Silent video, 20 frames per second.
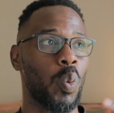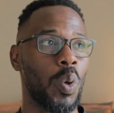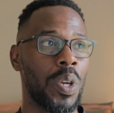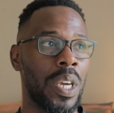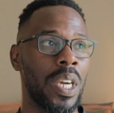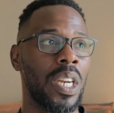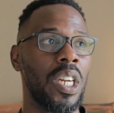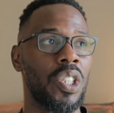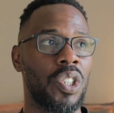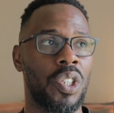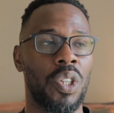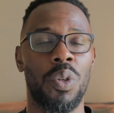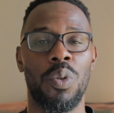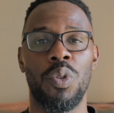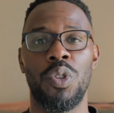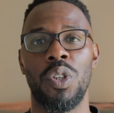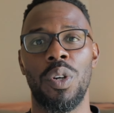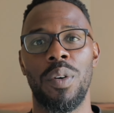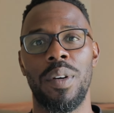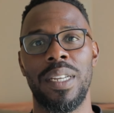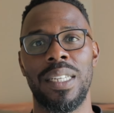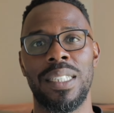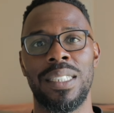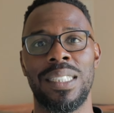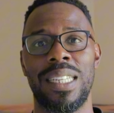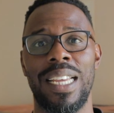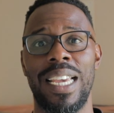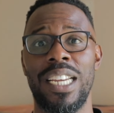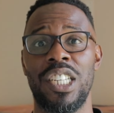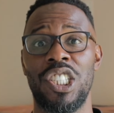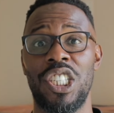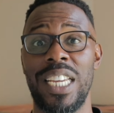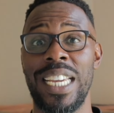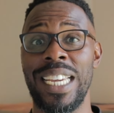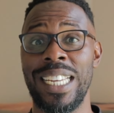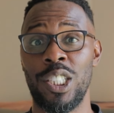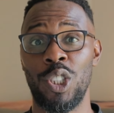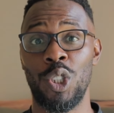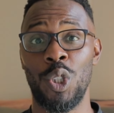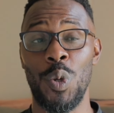What you're going to do during this stage
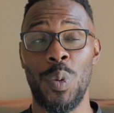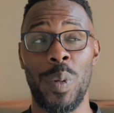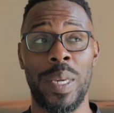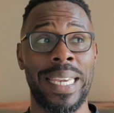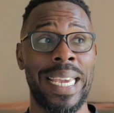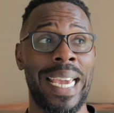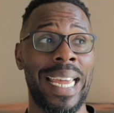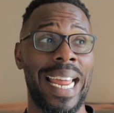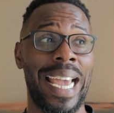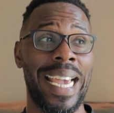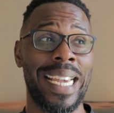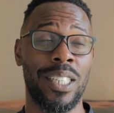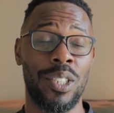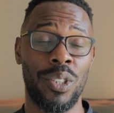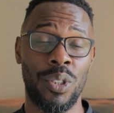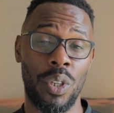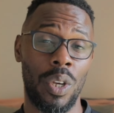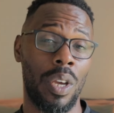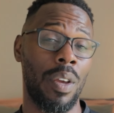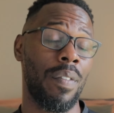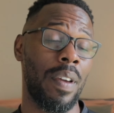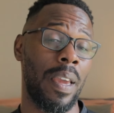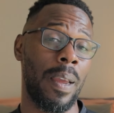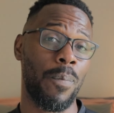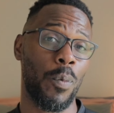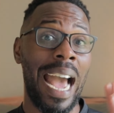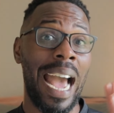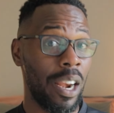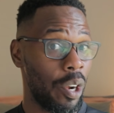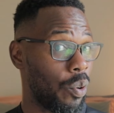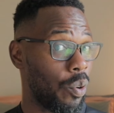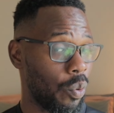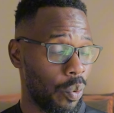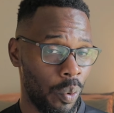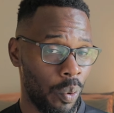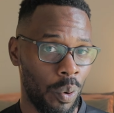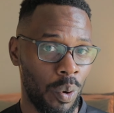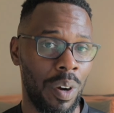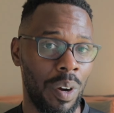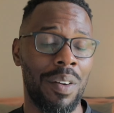is to get a survey and
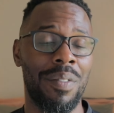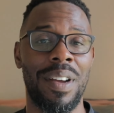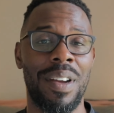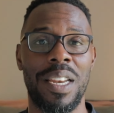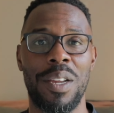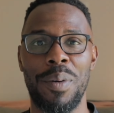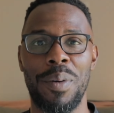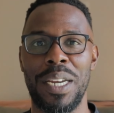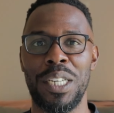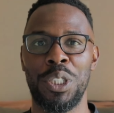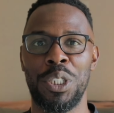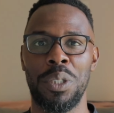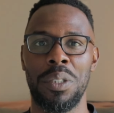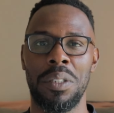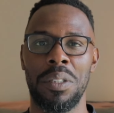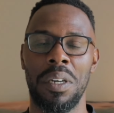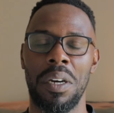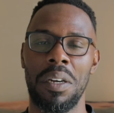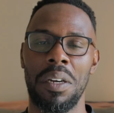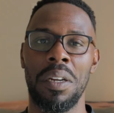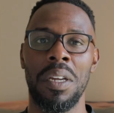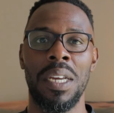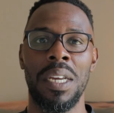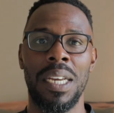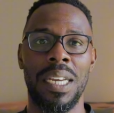or evaluation done,